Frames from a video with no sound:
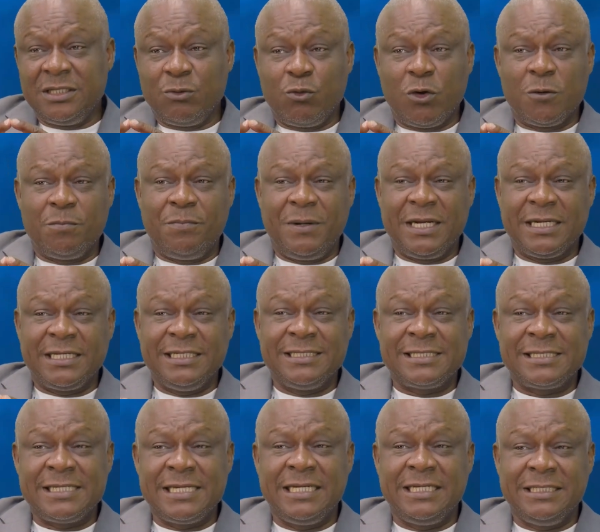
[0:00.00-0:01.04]
the World Bank
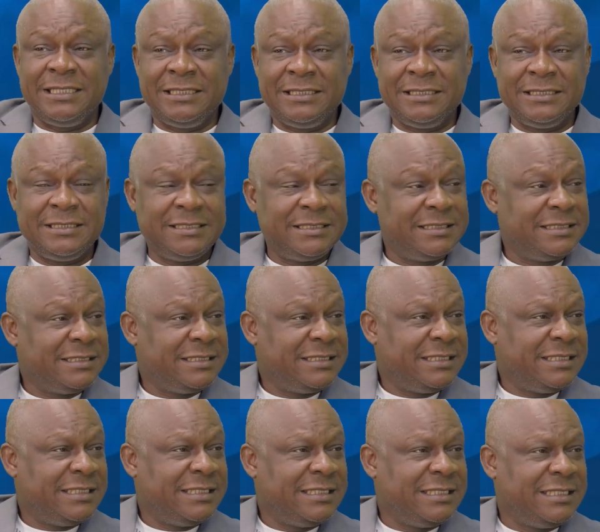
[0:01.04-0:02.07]
is saying
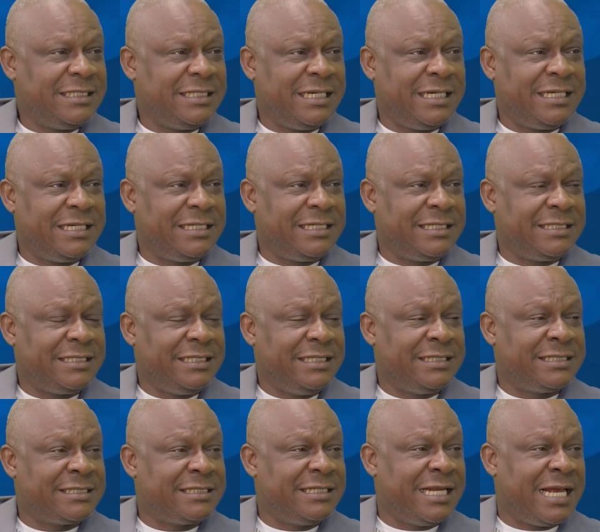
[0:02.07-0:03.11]

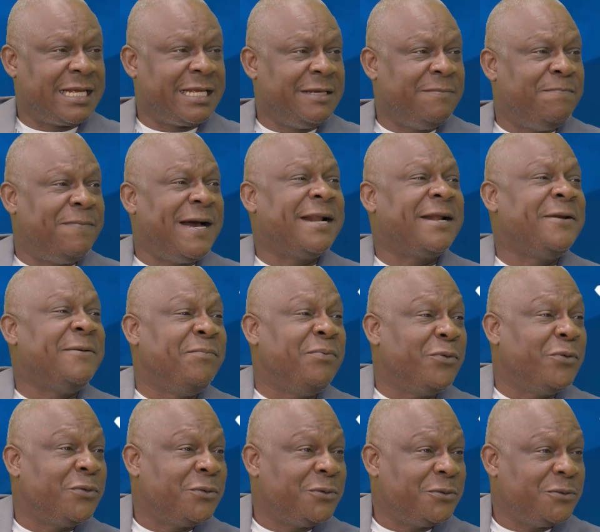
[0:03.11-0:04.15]
is like a
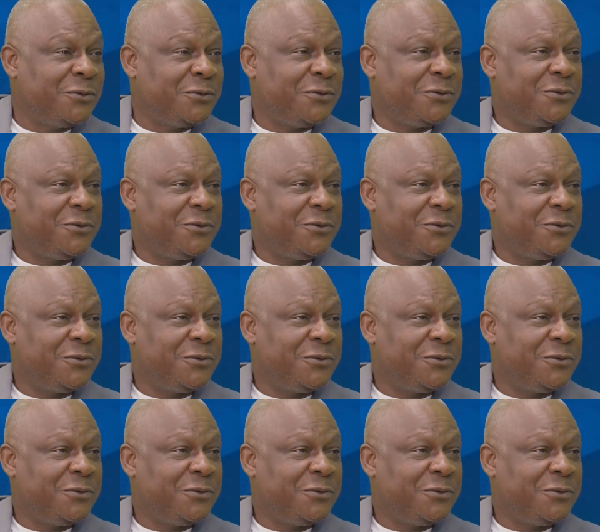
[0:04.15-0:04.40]
parable